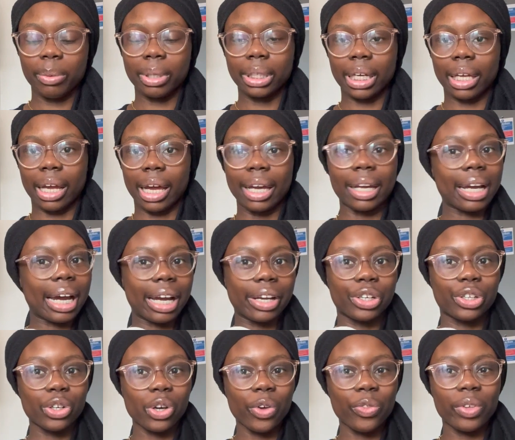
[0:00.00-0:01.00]
what they're like. I
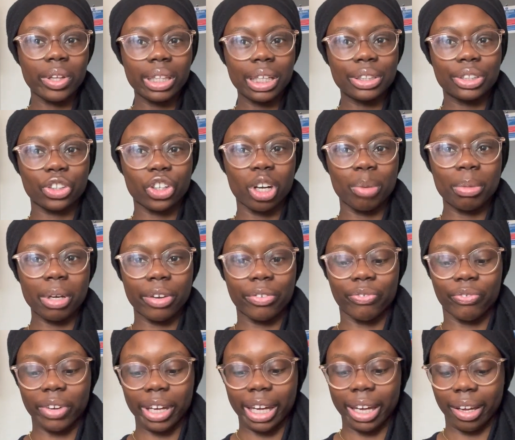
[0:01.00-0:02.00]
don't think these are gonna be my
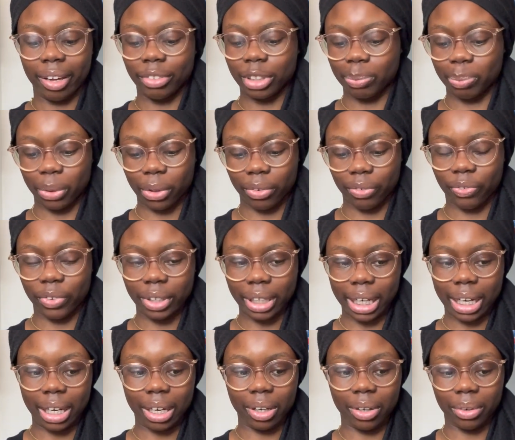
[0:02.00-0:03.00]
faves, but for
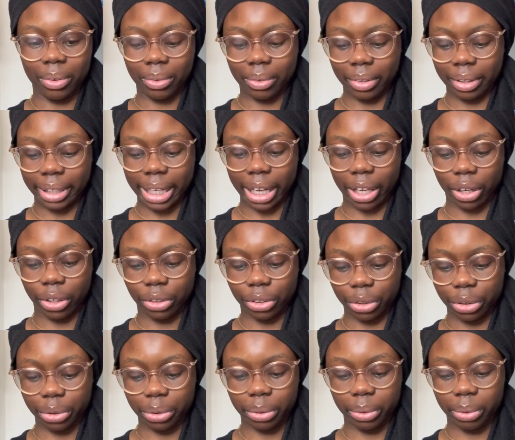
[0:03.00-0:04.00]
now they'll
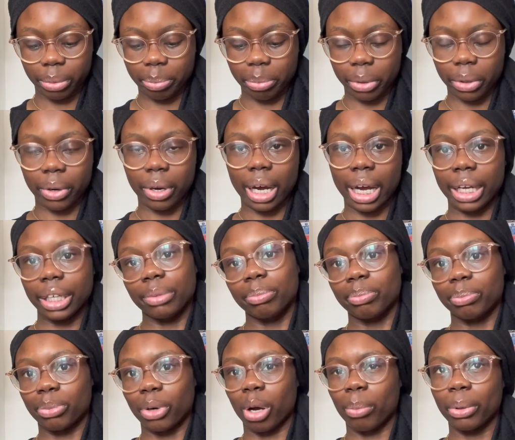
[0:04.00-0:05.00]
do. But
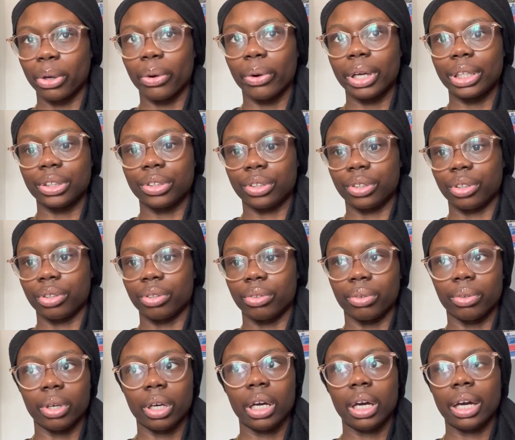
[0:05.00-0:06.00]
I'm probably going
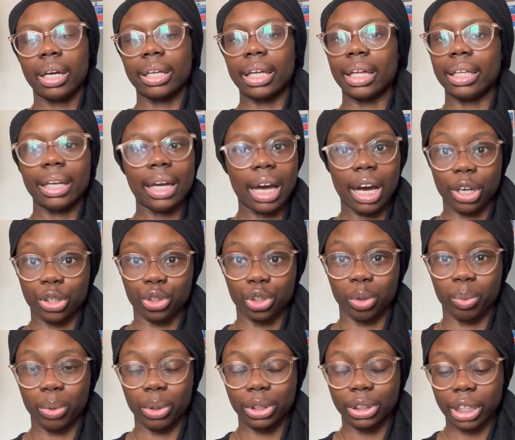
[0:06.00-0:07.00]
to get the
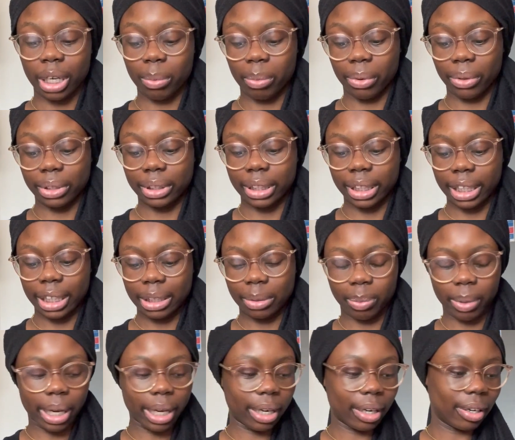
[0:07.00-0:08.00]
actual ones I wanted
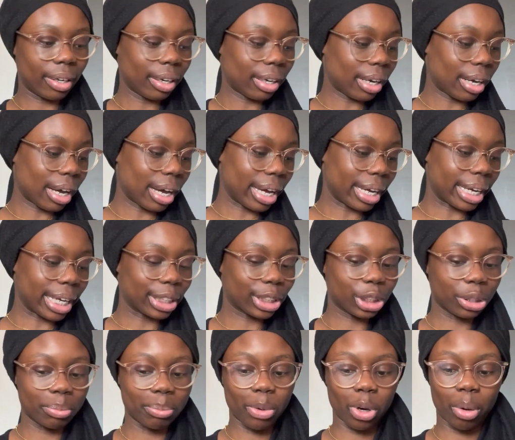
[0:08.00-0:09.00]
when I get
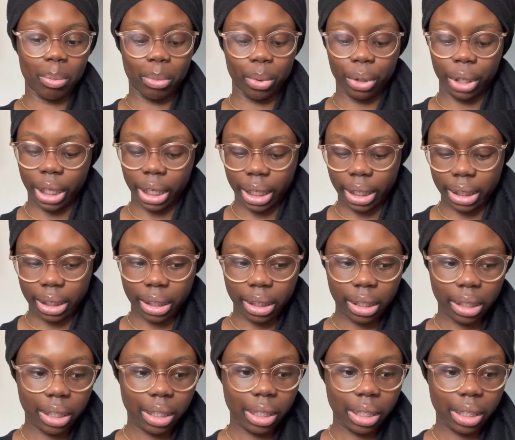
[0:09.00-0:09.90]
some more money,